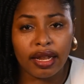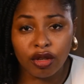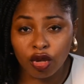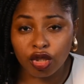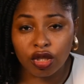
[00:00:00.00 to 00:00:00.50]

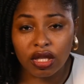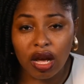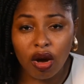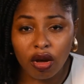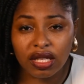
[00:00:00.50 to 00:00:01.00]
not just
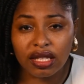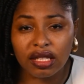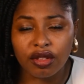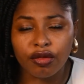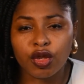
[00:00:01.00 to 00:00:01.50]
us as
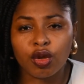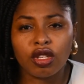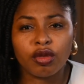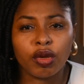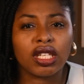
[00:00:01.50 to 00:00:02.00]

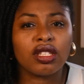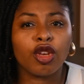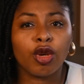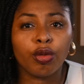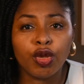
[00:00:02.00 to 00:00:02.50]
individuals, but as a
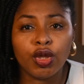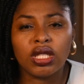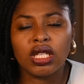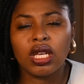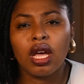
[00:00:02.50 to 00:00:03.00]

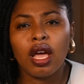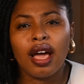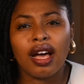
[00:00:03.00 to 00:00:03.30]
community,